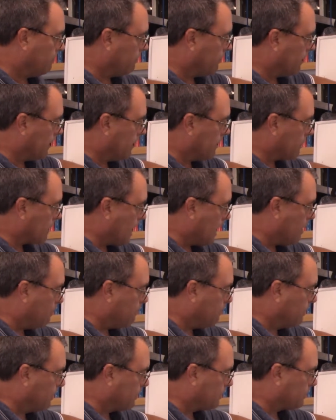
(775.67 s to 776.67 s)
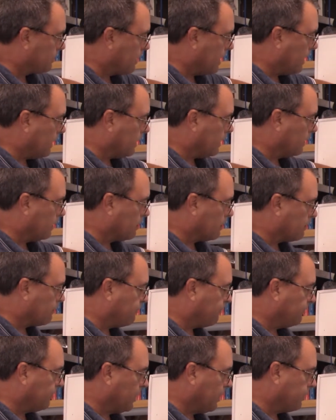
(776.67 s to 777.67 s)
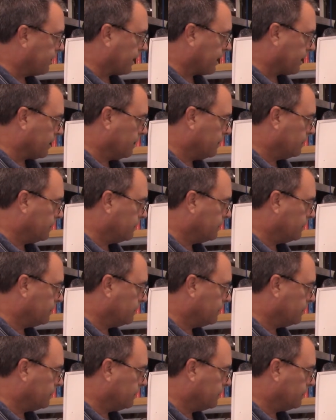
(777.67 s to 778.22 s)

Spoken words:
these outputs right here are floating.